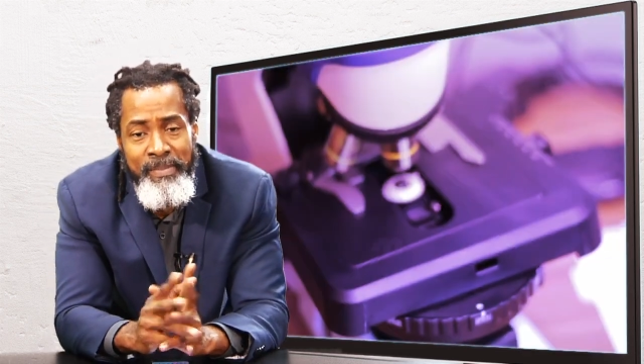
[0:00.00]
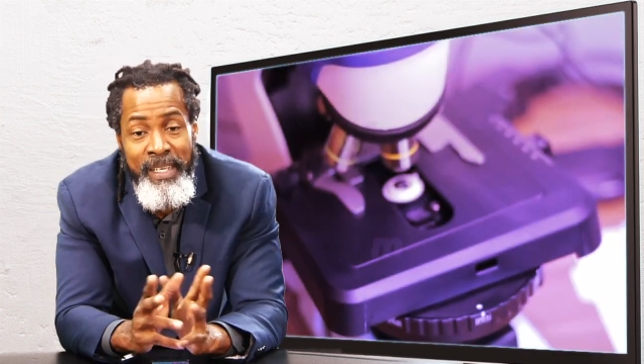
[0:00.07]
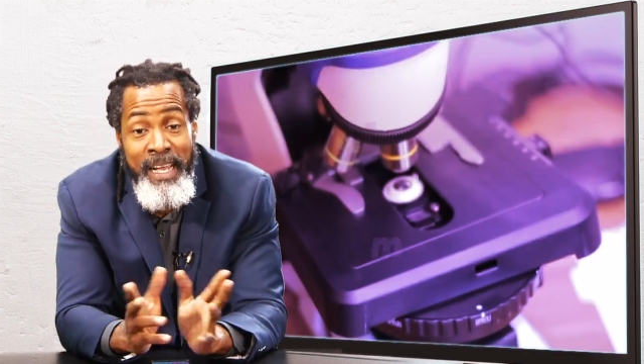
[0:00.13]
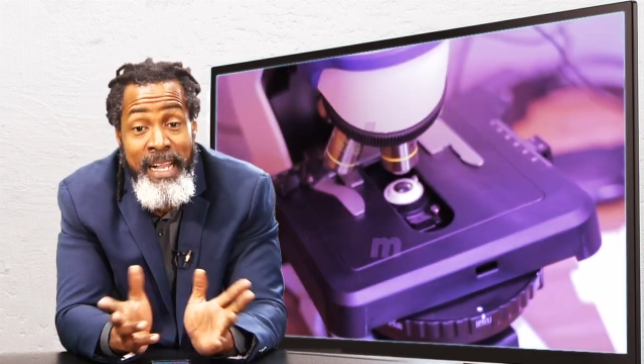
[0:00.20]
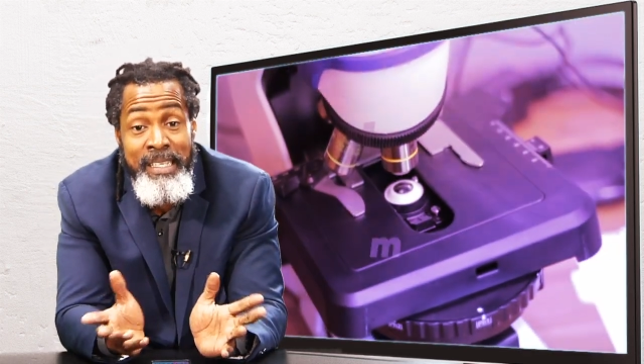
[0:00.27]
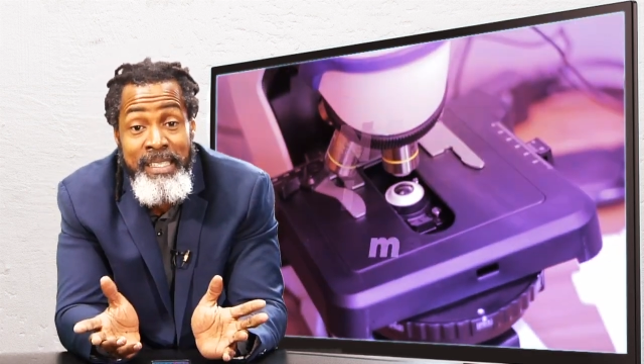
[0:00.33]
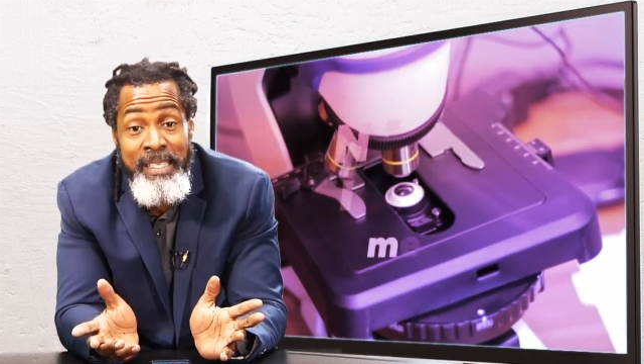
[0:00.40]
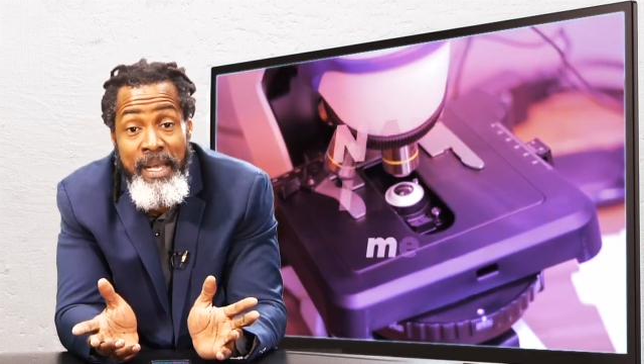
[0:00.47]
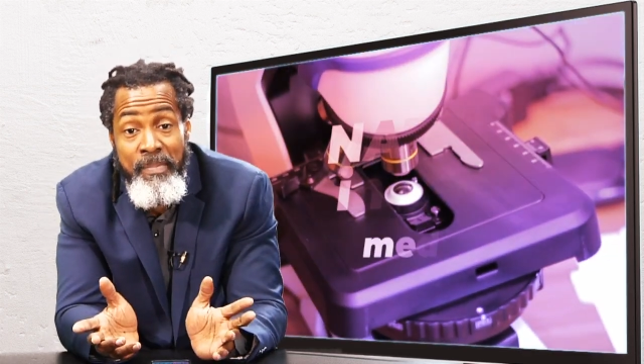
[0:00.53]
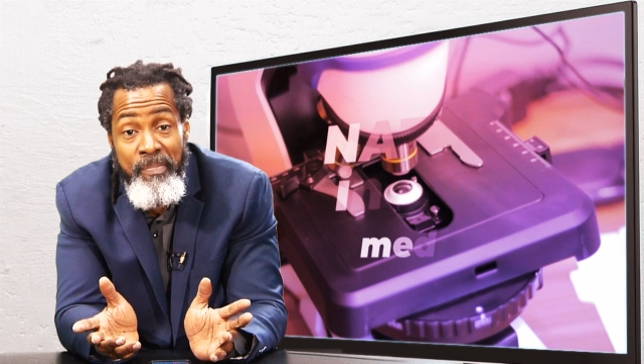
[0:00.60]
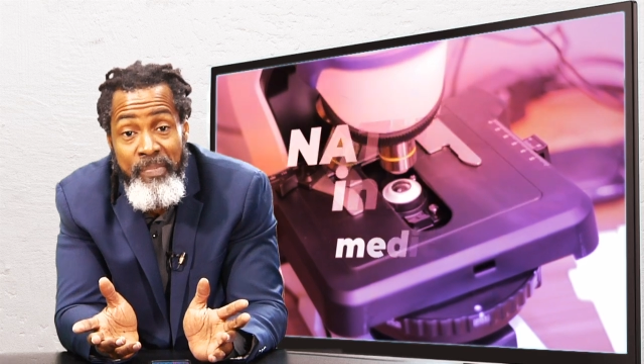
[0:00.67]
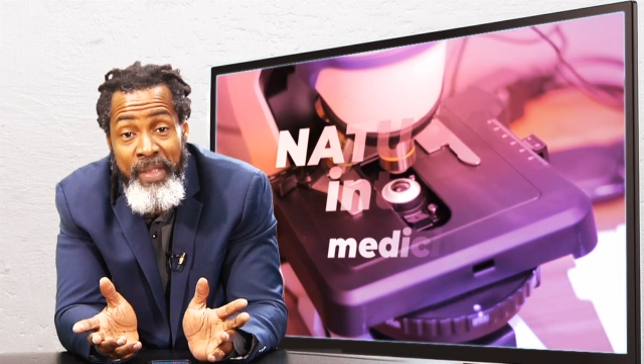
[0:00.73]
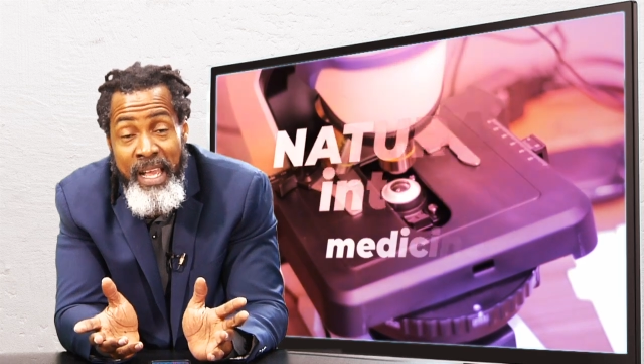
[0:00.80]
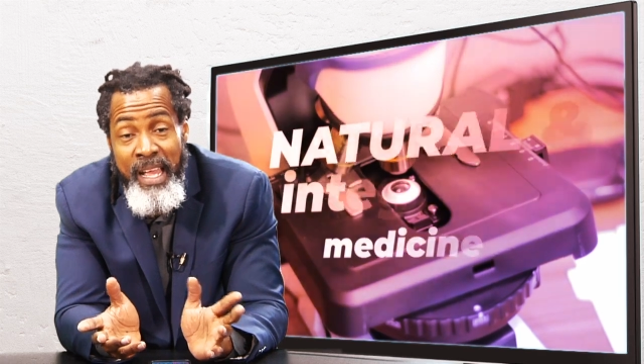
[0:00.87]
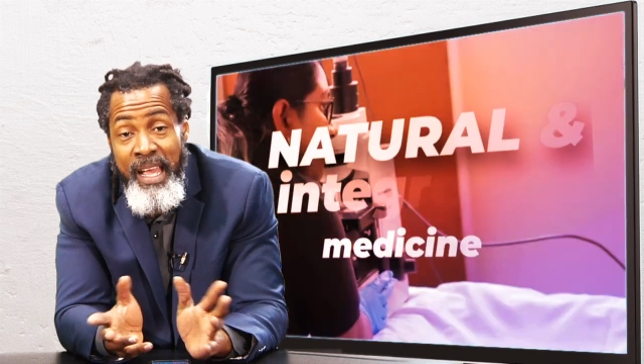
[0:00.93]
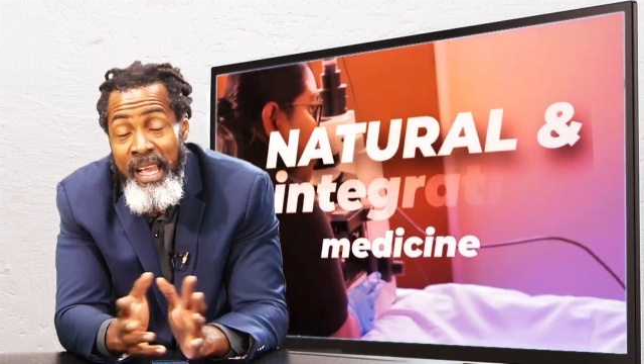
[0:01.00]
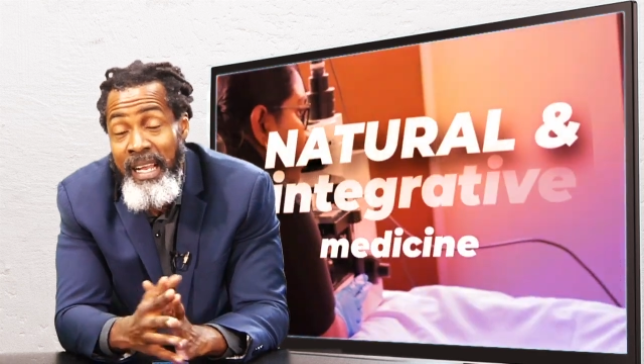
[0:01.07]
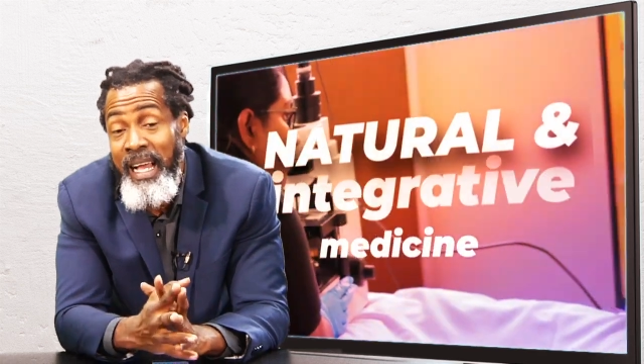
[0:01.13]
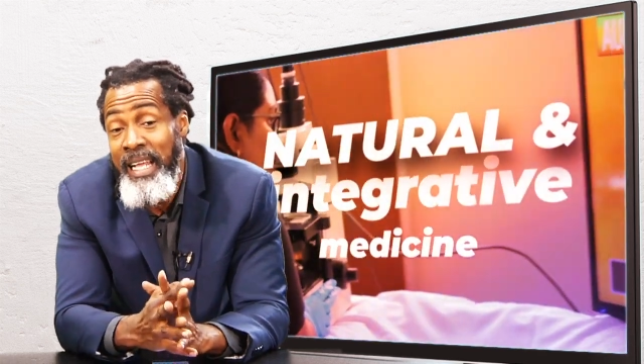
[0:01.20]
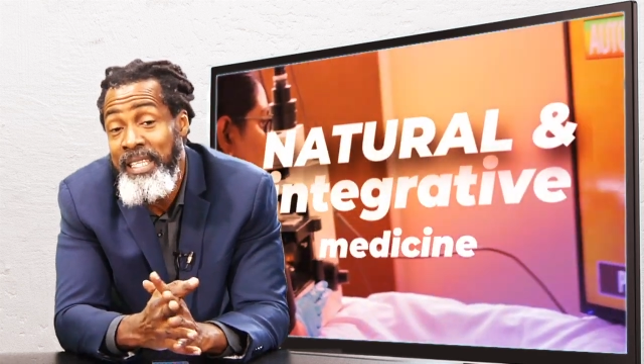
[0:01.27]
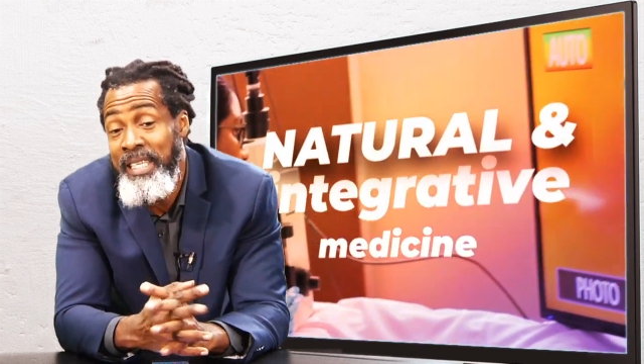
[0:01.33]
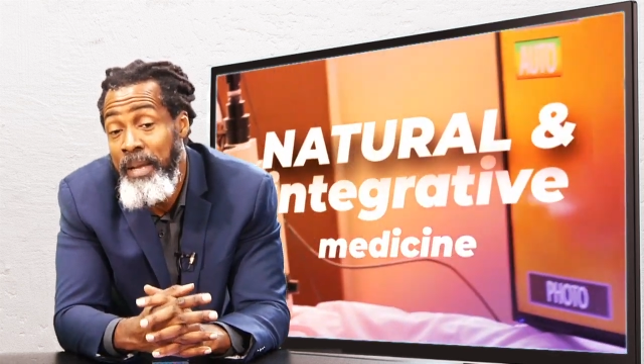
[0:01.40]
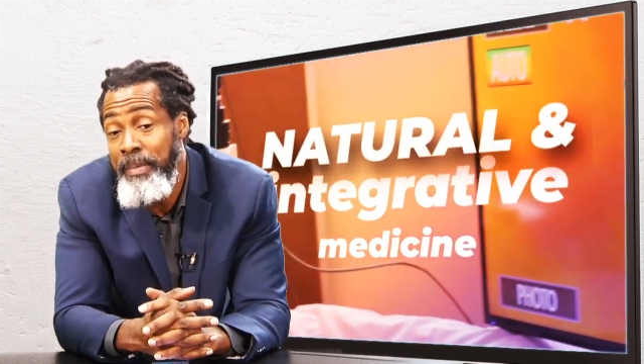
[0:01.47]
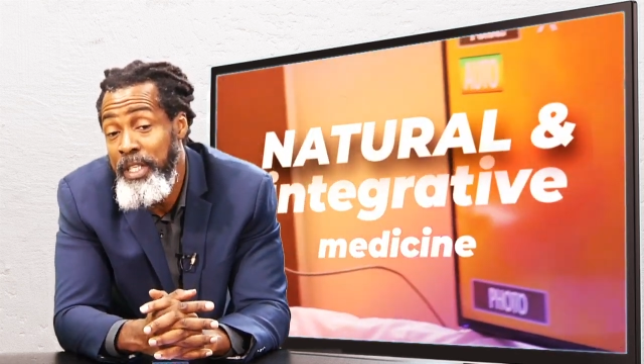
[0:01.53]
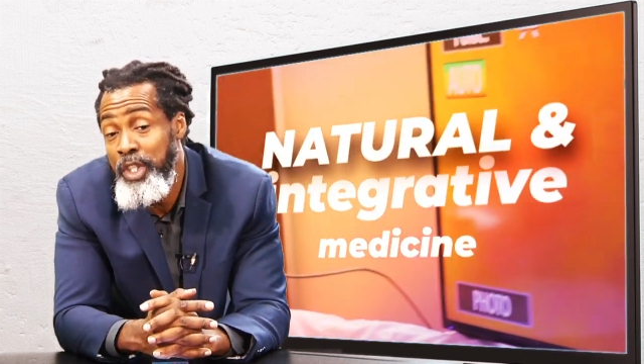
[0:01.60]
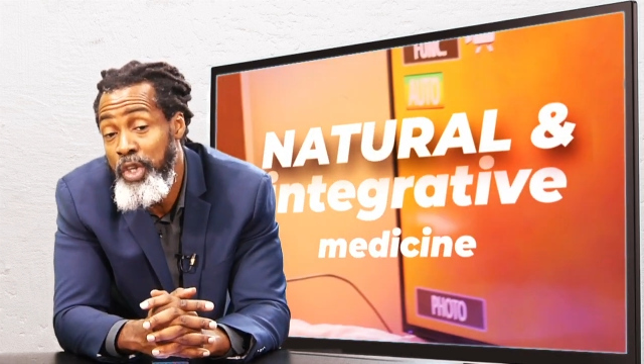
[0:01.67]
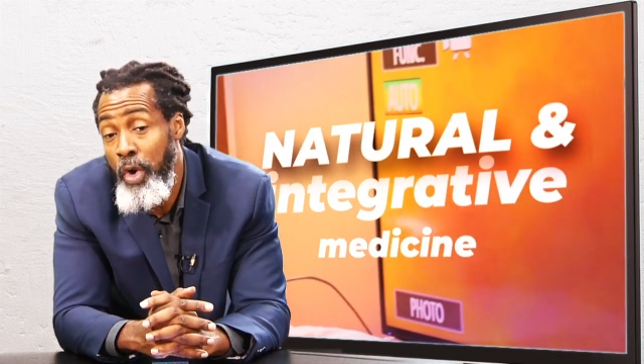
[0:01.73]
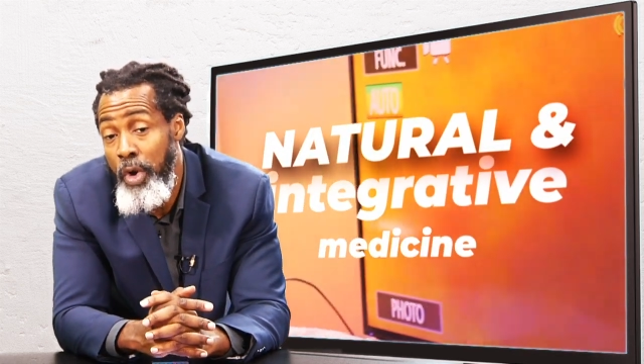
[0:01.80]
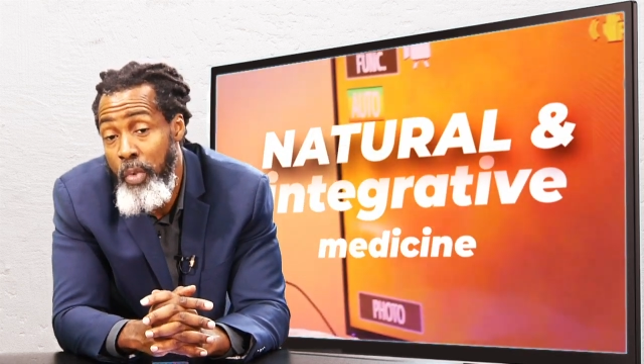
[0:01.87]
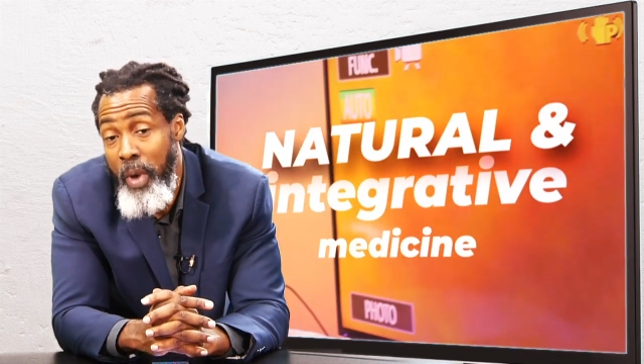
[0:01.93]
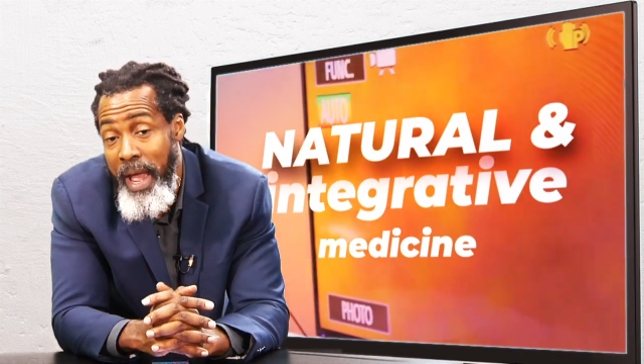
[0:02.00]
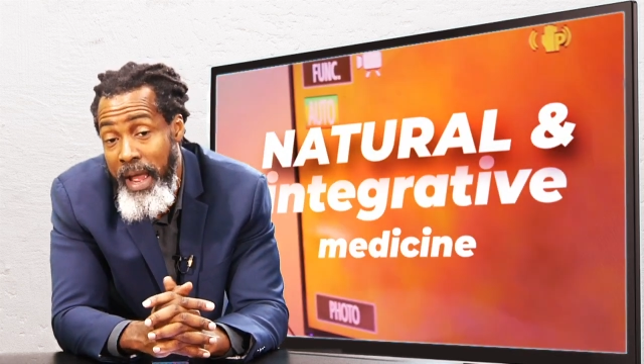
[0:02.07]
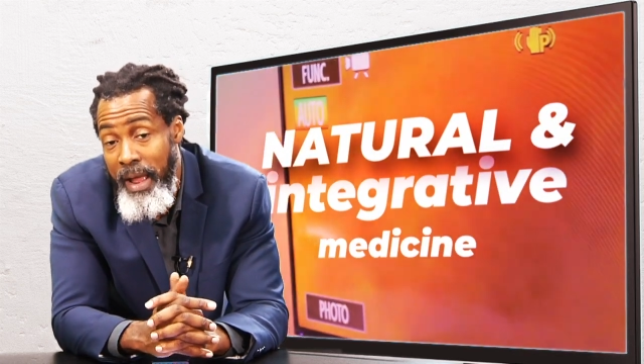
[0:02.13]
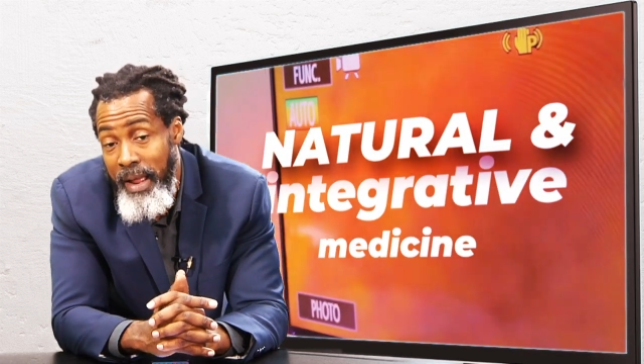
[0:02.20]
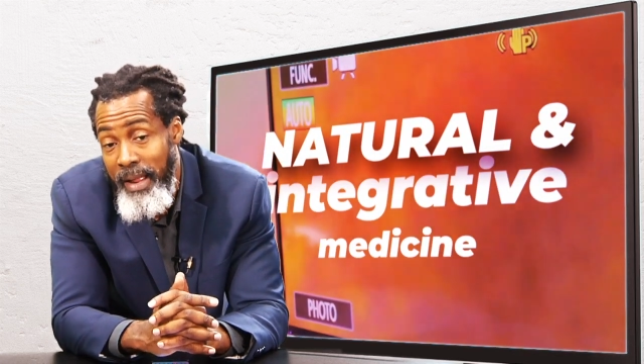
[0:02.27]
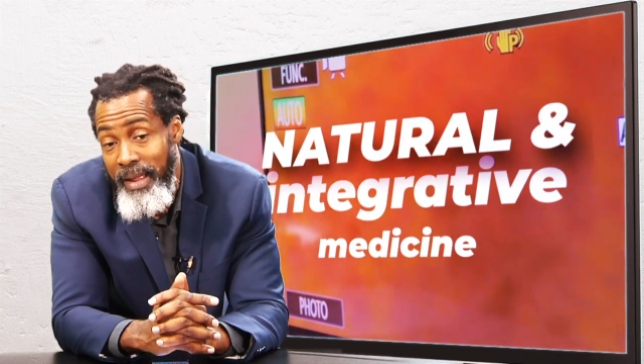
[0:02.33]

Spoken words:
Calcium. Calcium is stored where?